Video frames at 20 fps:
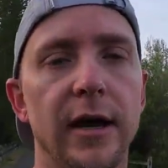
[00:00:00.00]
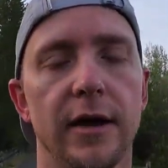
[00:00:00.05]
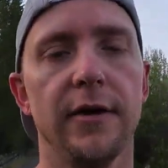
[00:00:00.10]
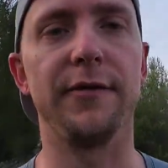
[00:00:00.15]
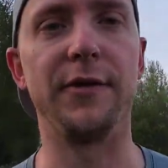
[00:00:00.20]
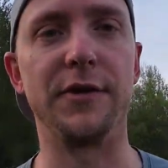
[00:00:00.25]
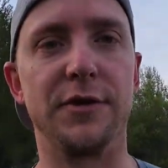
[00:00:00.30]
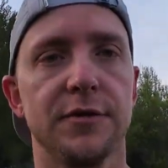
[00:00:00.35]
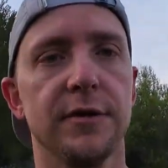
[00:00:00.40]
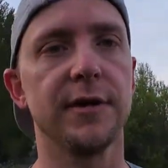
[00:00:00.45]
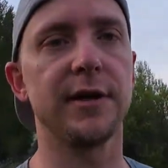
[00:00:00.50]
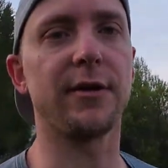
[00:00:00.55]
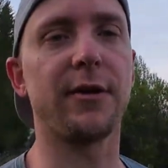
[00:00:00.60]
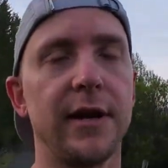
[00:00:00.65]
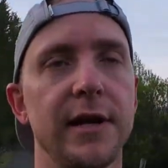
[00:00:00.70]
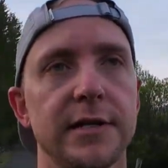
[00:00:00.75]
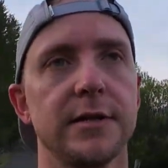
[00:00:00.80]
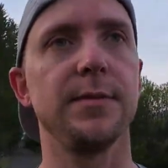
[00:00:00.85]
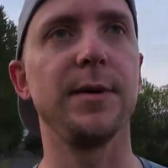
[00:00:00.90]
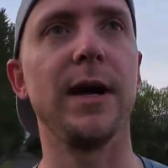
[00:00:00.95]
Feels really
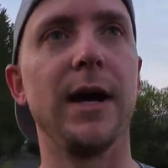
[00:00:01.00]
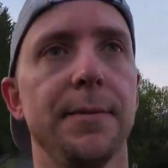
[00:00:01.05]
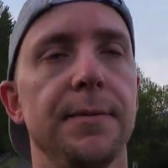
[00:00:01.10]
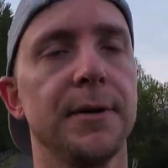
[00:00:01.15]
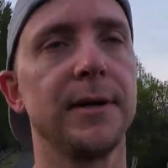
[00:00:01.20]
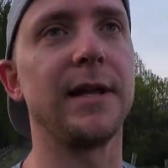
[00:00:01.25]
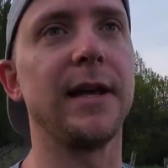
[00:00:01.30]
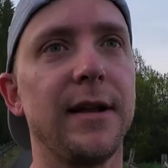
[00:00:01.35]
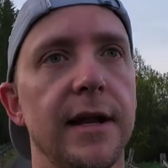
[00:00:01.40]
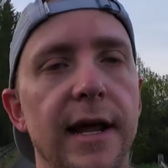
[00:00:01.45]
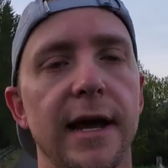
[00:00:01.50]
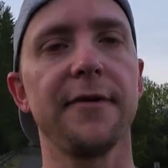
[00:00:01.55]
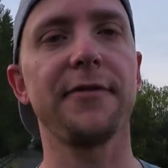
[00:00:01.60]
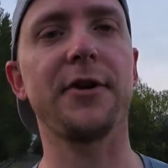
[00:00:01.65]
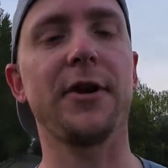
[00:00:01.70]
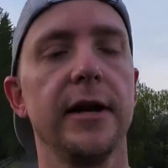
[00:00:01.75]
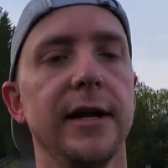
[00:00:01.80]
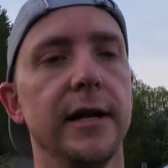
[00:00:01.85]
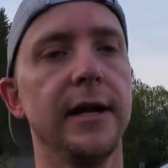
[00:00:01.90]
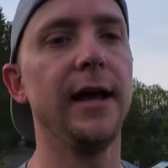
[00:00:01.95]
great to be up and getting
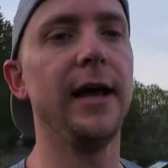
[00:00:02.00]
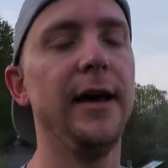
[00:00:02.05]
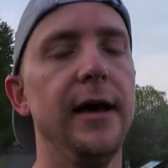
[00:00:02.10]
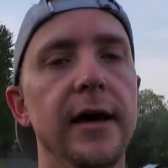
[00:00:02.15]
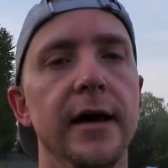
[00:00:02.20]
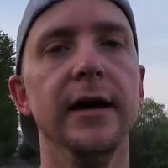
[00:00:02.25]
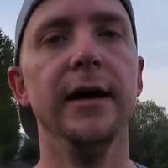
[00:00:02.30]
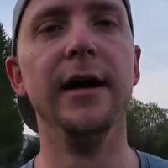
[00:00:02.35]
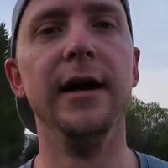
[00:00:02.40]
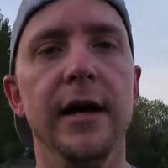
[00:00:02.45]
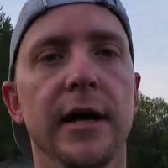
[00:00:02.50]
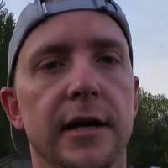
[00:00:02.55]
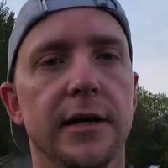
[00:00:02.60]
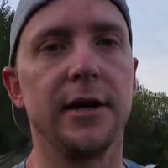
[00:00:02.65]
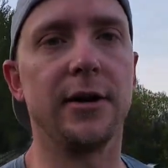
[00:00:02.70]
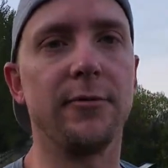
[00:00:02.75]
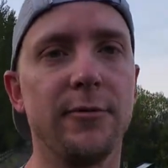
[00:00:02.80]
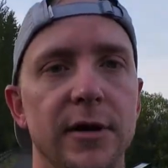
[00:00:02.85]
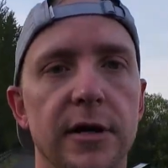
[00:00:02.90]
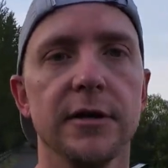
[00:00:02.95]
after it.
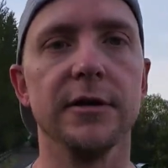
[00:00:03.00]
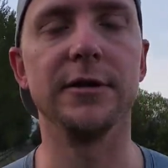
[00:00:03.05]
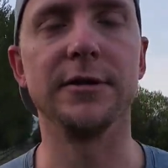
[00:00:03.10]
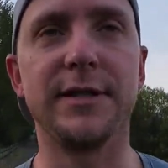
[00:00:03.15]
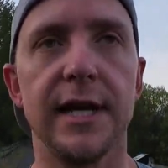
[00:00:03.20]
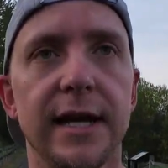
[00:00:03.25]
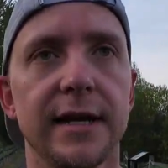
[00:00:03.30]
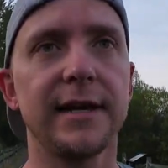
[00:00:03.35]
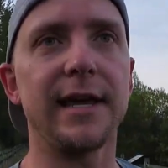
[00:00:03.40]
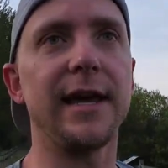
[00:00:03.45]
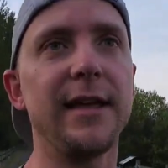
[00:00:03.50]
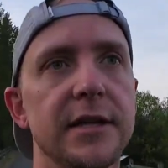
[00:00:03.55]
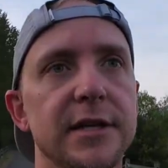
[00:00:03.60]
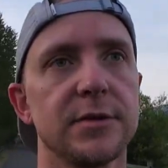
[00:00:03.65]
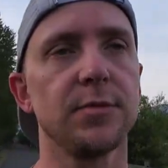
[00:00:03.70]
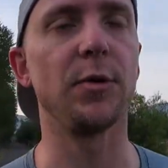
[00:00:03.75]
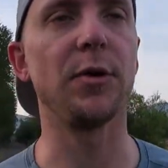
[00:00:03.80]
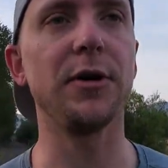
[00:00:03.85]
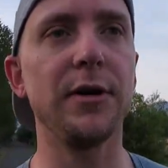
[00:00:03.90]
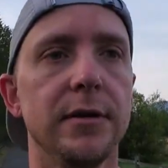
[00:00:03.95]
Gonna run a little 10K this
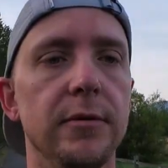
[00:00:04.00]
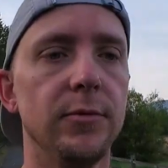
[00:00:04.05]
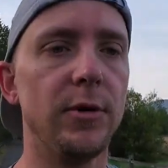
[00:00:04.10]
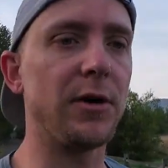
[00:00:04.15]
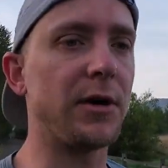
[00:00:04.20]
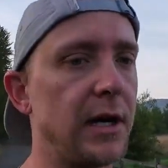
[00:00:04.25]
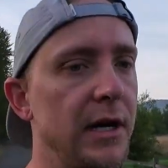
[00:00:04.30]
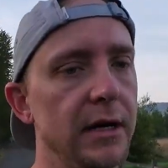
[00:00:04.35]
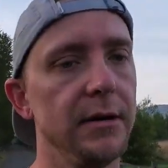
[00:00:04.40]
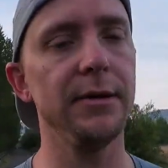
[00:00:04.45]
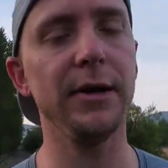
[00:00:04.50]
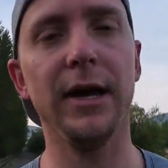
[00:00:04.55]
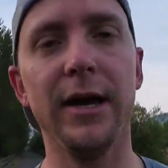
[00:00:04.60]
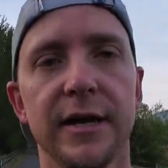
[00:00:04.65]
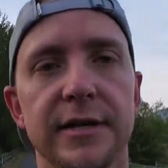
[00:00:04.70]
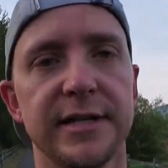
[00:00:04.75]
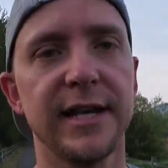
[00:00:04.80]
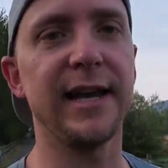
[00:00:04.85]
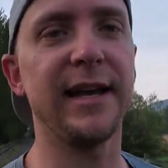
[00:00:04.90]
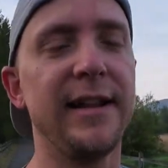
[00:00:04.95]
morning. Woke up,
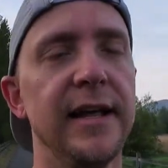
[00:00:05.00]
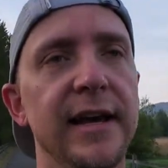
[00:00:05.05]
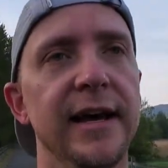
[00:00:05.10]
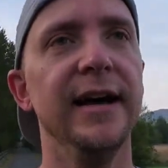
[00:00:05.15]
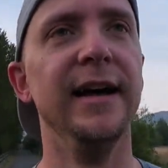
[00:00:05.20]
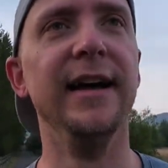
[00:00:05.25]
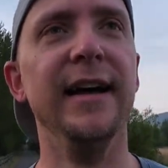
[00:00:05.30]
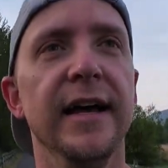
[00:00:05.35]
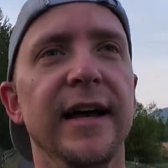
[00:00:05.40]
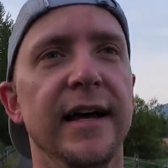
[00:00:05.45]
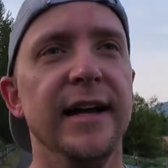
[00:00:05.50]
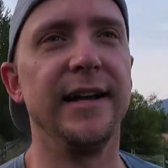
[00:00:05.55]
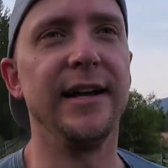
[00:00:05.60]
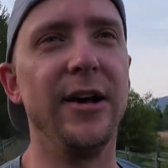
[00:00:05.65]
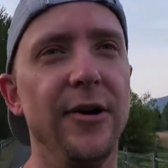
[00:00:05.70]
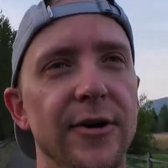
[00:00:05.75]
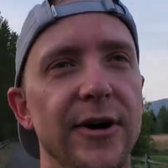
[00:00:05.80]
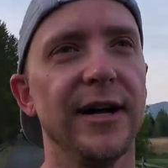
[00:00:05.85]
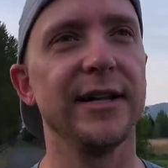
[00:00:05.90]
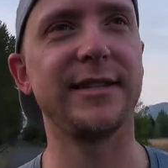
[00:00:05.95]
said, you
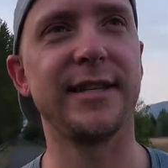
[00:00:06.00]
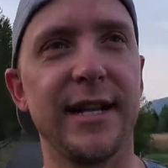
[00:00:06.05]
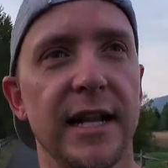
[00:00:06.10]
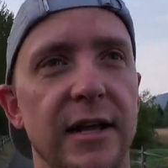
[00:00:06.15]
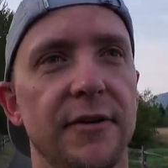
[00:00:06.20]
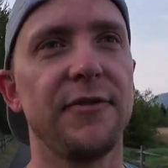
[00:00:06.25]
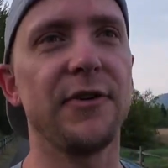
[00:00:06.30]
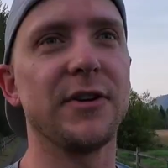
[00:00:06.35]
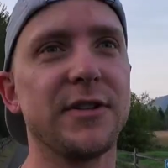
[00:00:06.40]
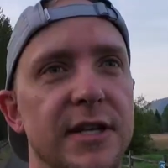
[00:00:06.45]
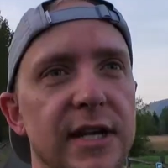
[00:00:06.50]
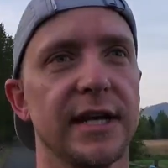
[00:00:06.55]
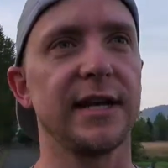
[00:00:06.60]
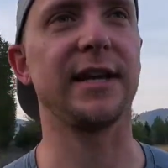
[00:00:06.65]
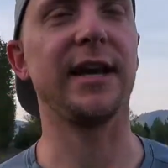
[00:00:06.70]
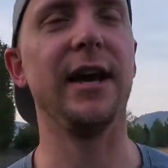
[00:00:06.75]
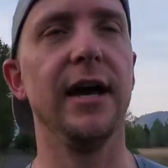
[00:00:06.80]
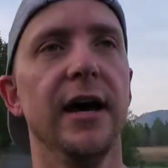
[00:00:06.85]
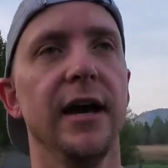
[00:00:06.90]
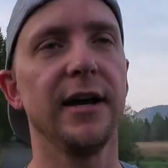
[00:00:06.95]
know what, today feels like
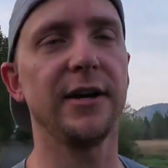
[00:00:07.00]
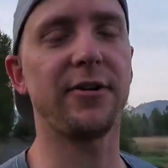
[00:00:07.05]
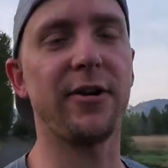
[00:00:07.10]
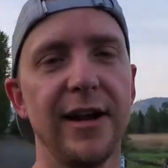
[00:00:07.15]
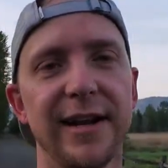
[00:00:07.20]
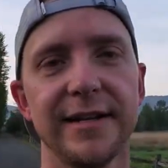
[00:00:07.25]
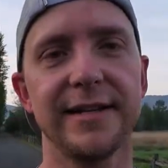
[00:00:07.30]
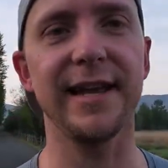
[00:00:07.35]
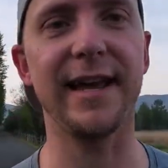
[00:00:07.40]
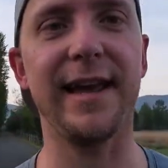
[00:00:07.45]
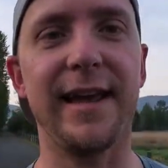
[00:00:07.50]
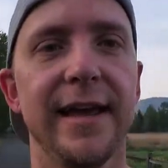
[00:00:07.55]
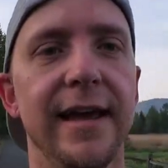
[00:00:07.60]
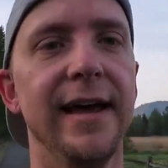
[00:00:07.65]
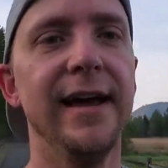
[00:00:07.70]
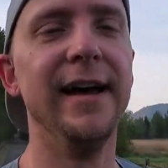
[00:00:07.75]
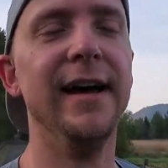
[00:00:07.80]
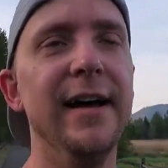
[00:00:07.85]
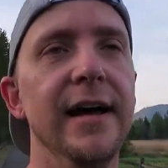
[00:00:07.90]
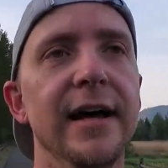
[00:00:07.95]
a great day
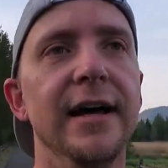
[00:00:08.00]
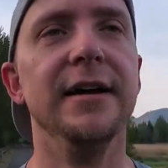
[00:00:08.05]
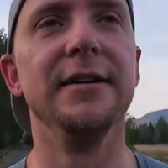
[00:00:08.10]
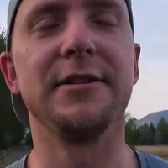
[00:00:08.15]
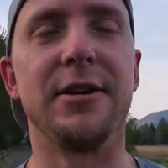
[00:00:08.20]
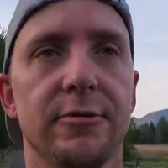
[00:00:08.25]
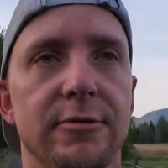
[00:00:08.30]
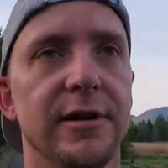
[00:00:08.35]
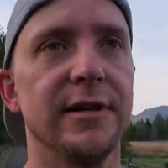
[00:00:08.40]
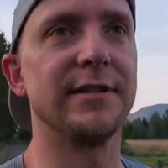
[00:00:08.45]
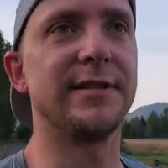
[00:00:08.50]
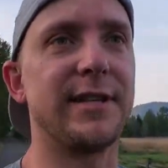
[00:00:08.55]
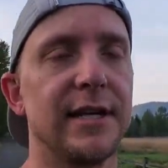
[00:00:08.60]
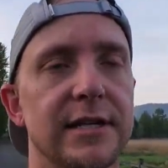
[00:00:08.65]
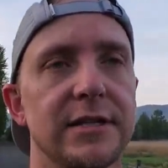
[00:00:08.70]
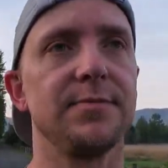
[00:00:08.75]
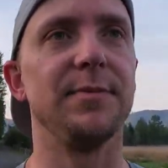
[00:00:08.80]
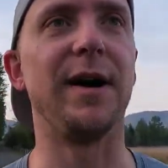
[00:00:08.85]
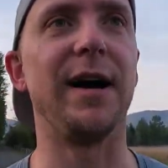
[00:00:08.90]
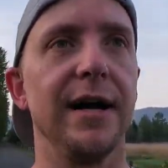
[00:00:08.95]
to run
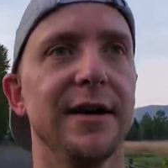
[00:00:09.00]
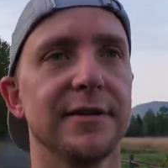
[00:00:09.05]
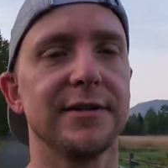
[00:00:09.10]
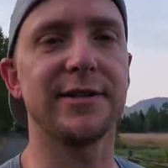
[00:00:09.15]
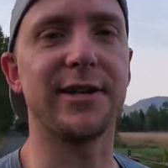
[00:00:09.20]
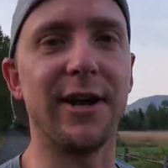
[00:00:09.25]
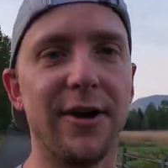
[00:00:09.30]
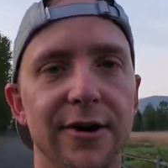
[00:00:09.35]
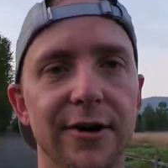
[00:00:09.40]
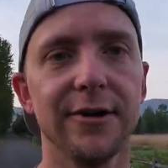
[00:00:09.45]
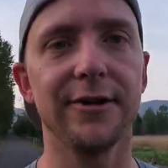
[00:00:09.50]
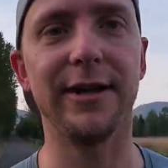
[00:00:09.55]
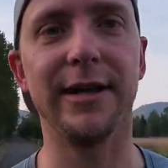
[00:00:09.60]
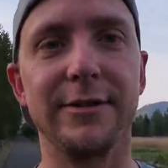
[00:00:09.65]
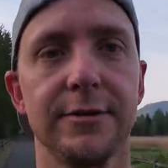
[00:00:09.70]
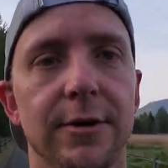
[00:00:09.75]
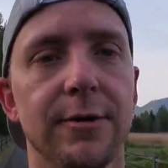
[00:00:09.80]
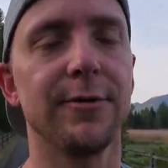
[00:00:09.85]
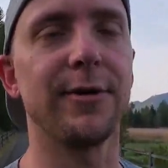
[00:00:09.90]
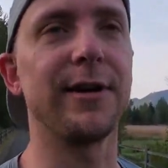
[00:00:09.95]
6 miles. So
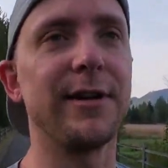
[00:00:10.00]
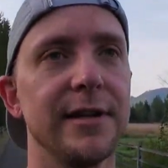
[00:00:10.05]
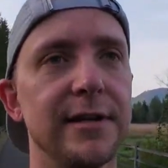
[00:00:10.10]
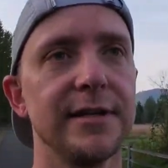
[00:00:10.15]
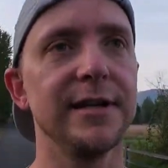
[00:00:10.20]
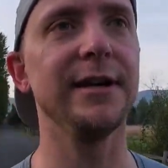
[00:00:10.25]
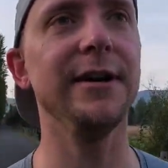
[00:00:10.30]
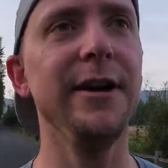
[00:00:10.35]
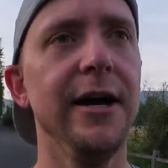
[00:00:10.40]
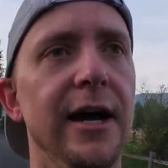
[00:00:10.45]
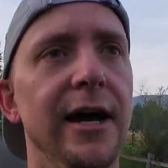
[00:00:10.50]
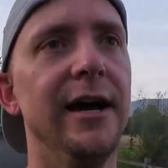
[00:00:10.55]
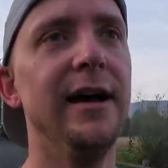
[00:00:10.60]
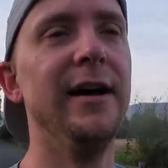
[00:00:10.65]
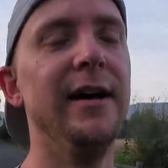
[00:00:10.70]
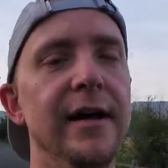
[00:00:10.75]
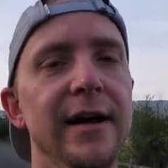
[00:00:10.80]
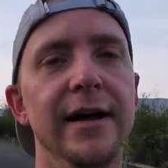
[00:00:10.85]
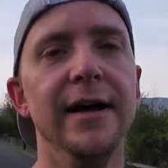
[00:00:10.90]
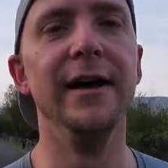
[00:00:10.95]
that's what we're gonna do.
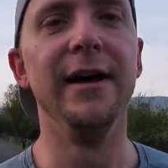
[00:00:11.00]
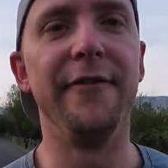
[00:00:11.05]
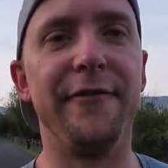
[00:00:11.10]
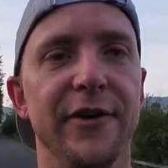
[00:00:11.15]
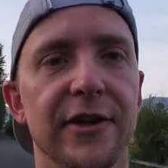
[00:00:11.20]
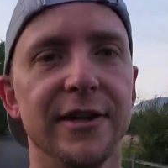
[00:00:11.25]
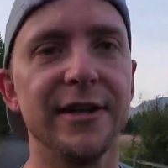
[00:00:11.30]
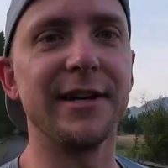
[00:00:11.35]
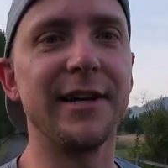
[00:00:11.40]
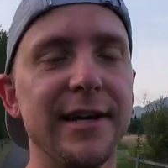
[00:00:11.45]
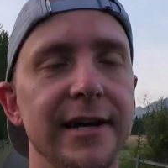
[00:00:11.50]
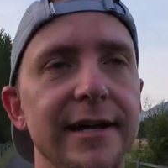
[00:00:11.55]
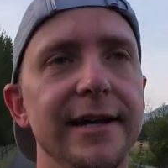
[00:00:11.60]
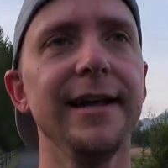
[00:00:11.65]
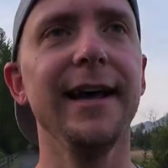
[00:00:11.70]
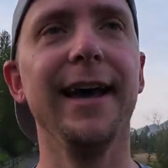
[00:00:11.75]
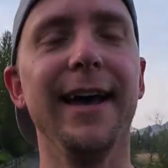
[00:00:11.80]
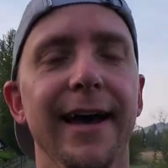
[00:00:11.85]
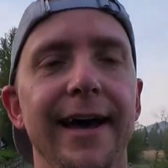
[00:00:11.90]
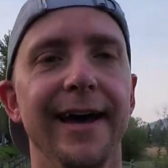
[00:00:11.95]
Feeling good.
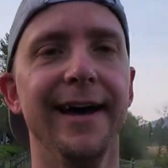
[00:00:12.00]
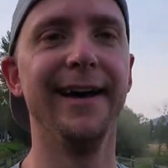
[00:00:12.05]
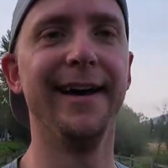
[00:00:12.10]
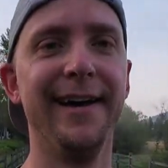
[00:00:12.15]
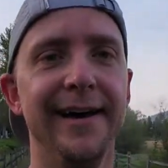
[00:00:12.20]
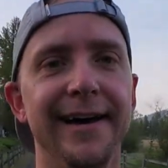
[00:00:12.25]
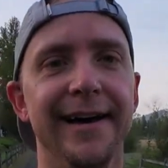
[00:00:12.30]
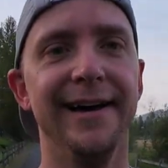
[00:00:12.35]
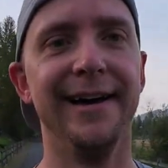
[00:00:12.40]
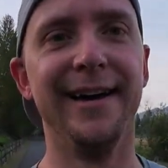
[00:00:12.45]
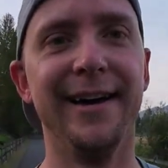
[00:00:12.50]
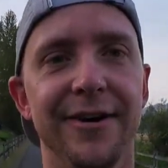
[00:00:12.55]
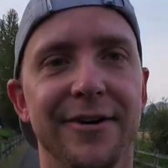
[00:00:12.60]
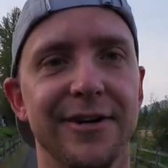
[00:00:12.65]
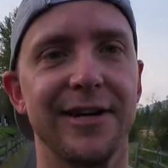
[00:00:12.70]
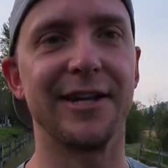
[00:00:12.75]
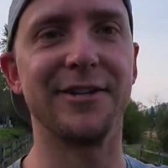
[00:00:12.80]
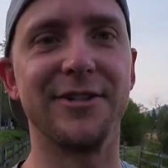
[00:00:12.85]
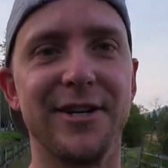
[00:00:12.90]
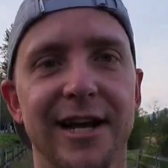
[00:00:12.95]
We'll
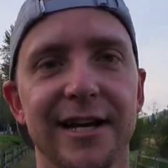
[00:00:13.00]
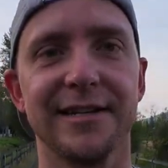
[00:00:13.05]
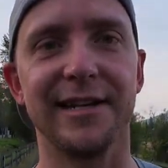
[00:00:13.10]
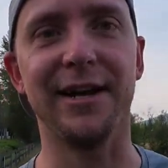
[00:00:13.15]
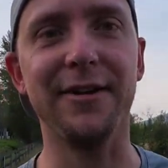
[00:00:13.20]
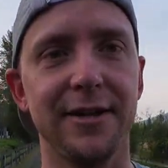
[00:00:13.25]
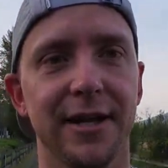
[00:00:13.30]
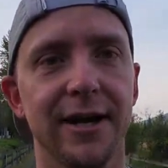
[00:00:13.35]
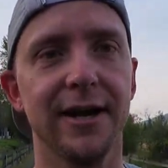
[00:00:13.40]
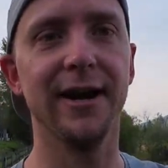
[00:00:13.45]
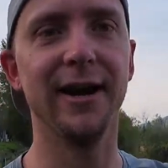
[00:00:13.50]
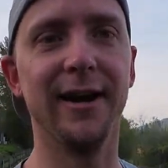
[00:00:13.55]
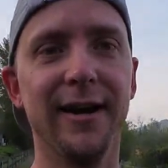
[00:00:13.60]
catch you guys out there.